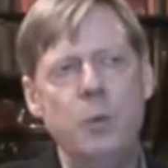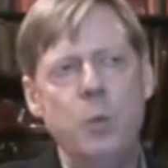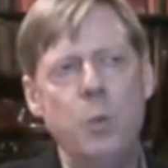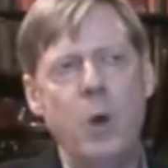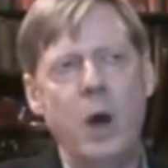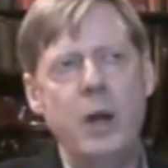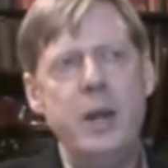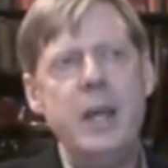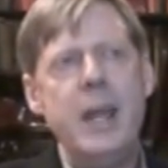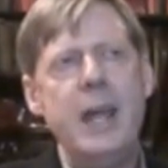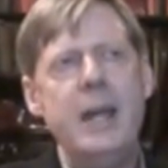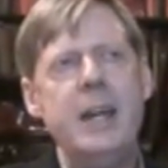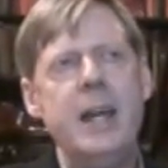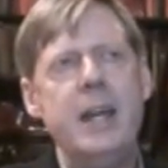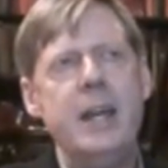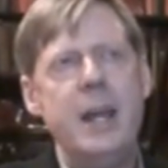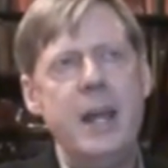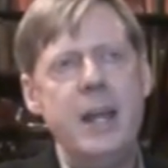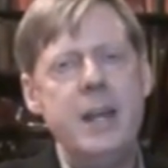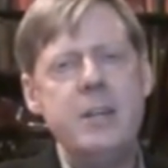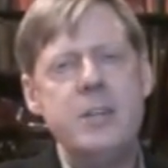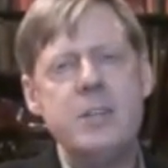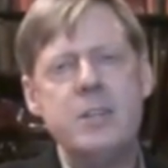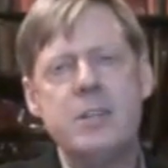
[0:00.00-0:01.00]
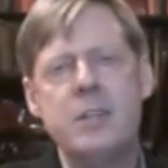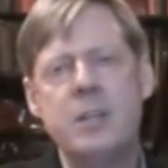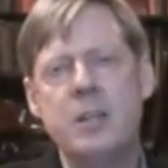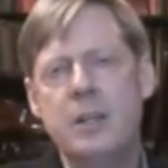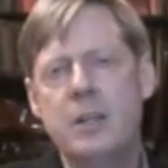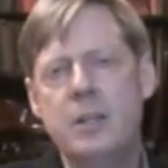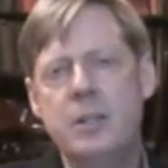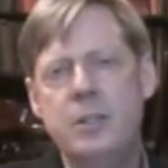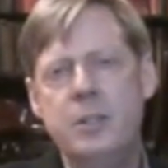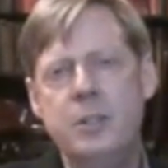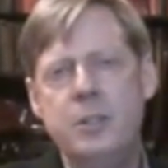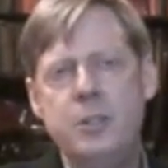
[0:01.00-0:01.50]

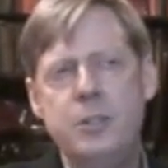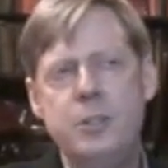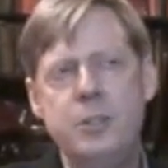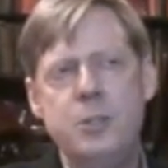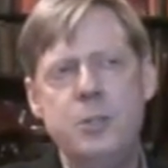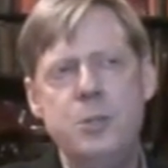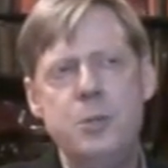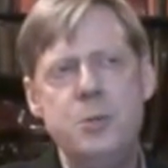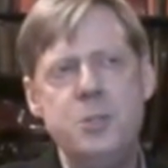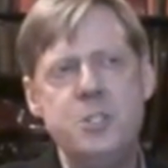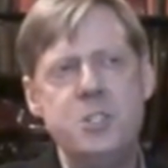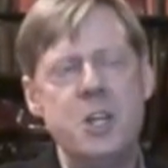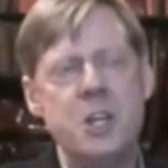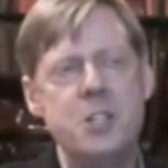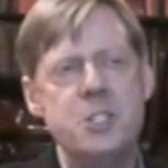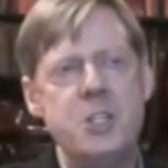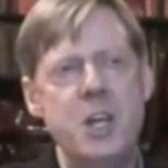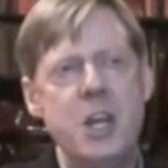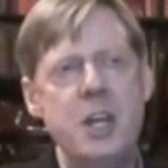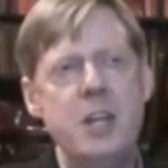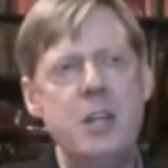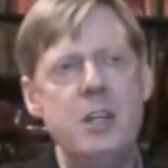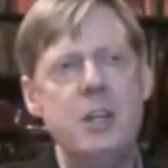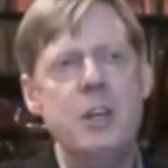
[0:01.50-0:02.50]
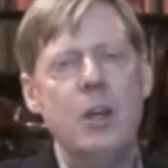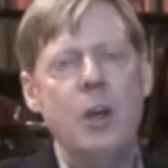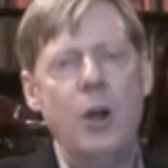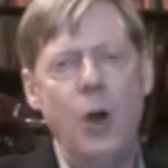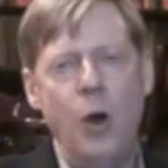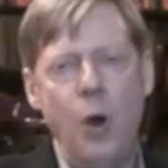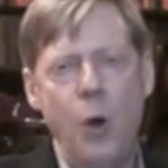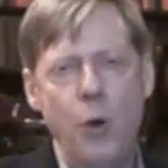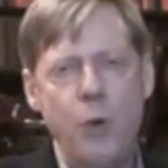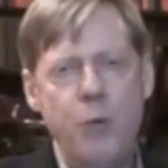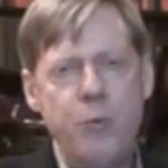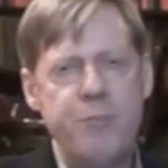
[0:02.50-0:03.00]

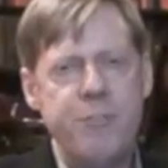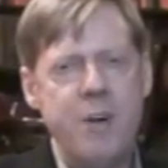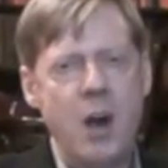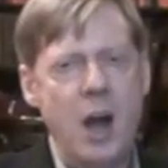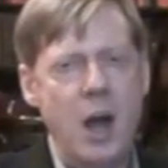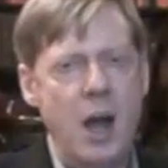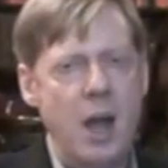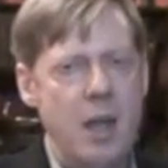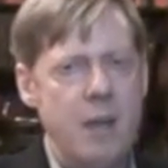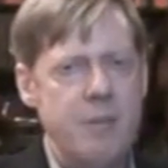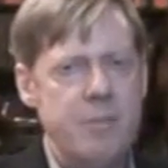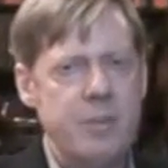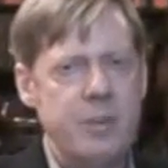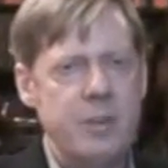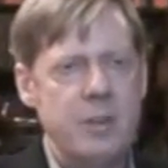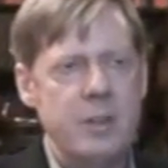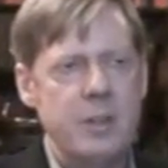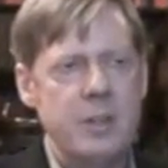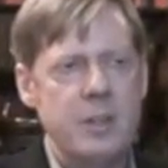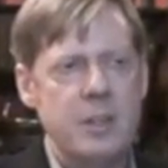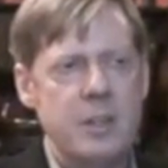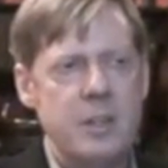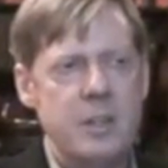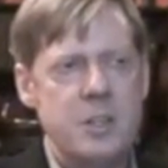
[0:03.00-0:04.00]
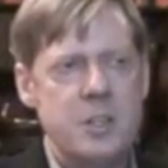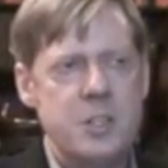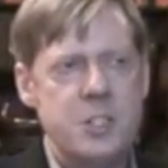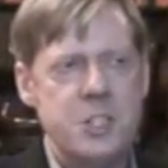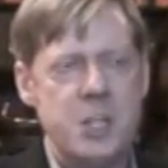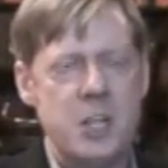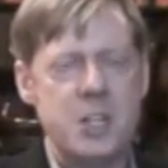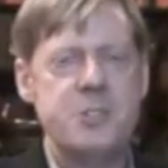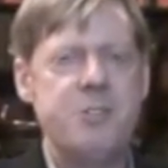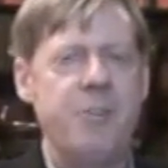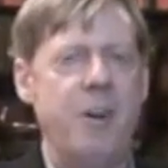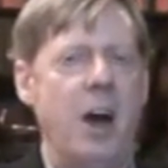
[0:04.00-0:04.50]

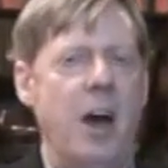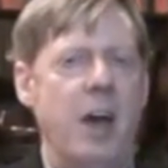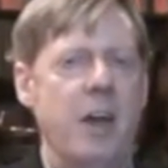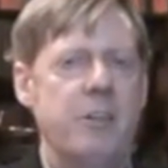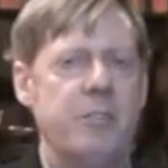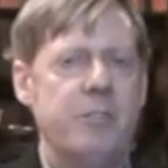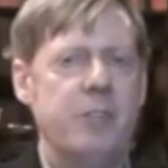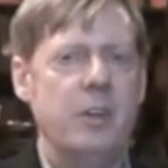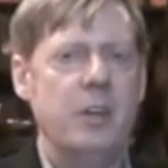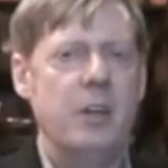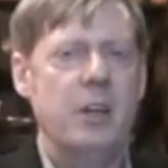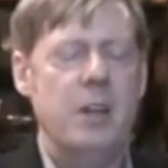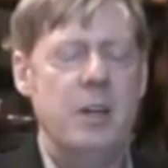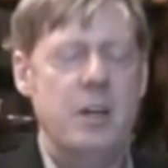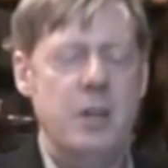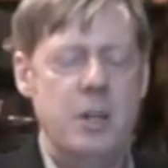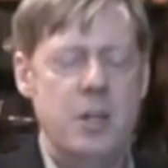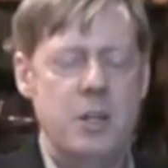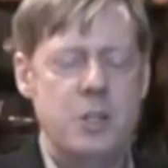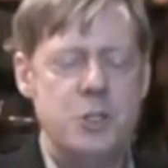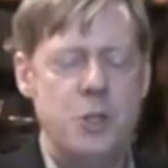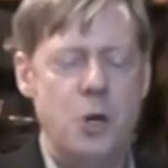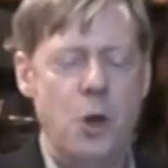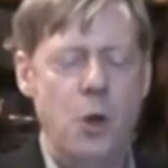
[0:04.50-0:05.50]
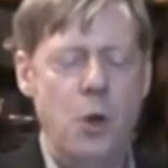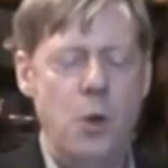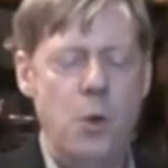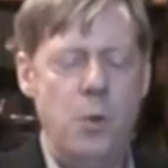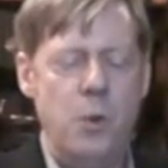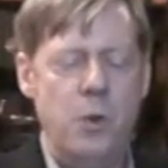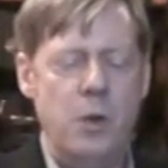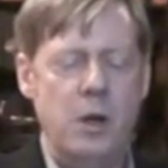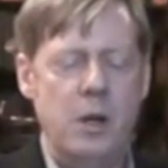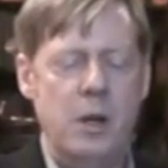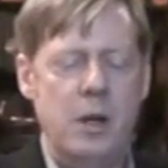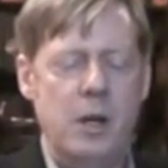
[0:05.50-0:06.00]
1-888-268-0565. So
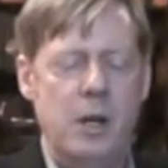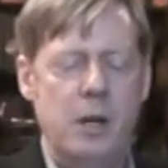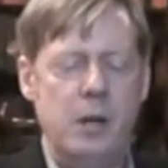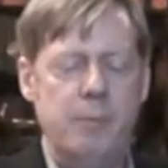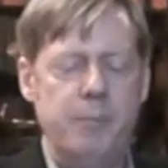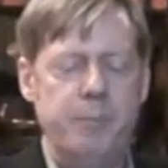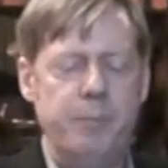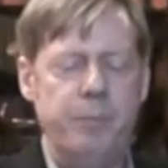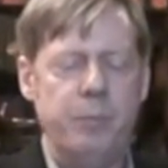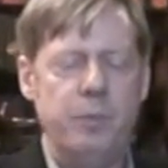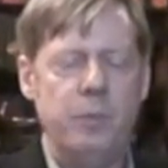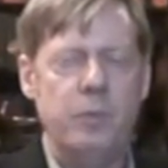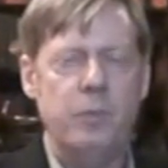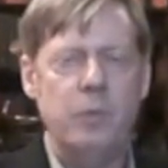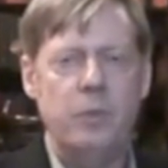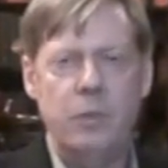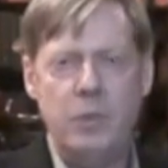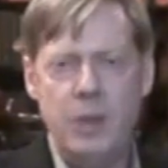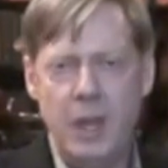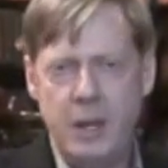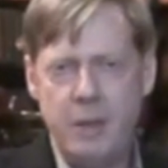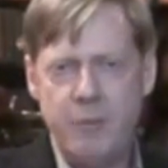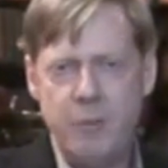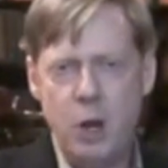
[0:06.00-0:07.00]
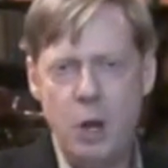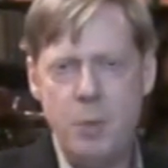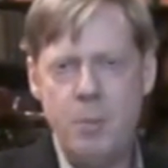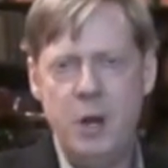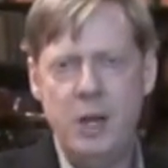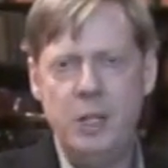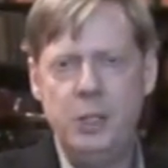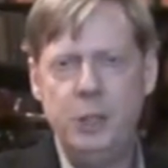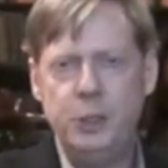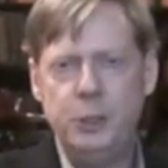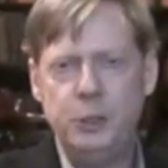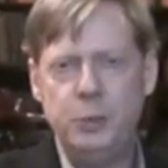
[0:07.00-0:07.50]
thank you very
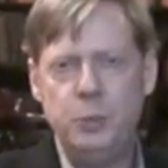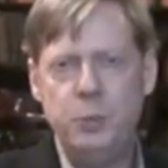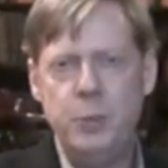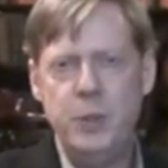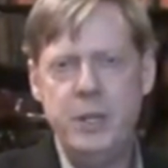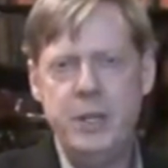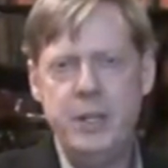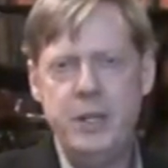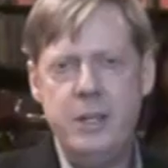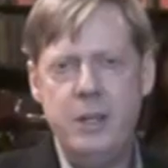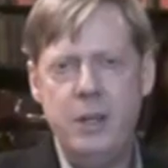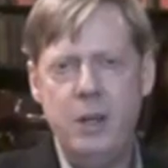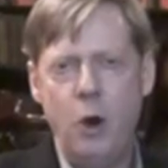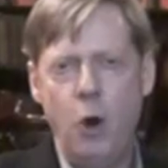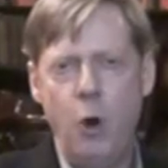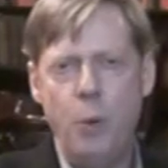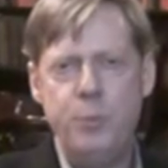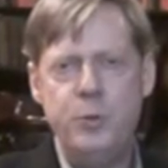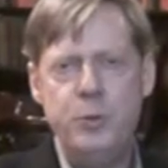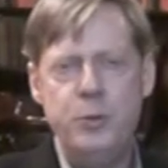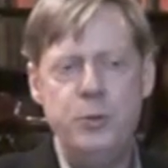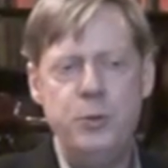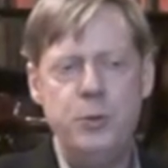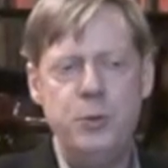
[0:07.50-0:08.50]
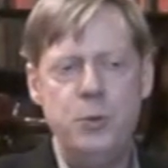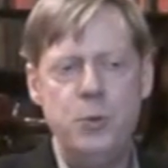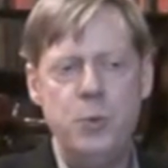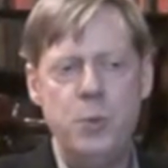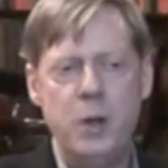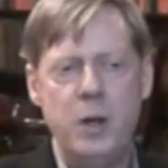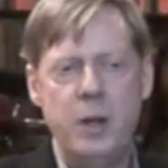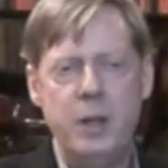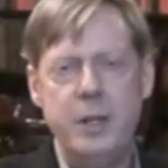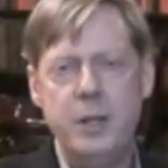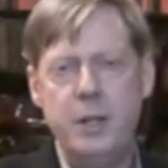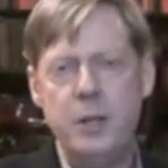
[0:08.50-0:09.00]
much. We hope
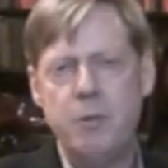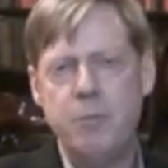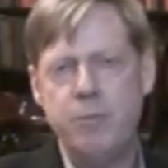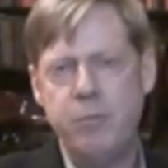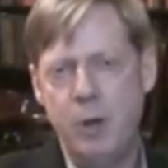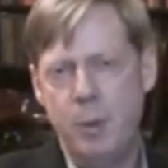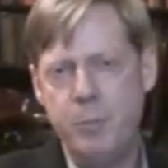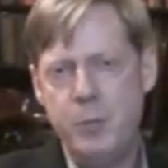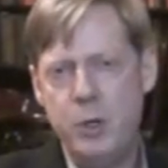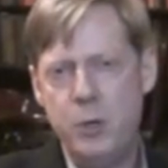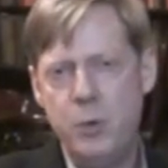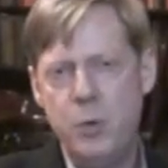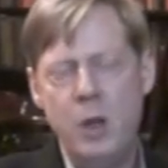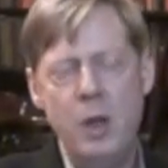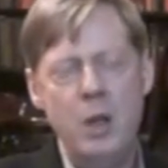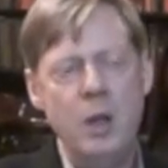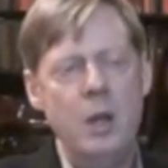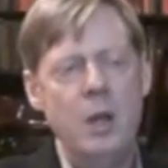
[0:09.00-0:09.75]
to hear from you.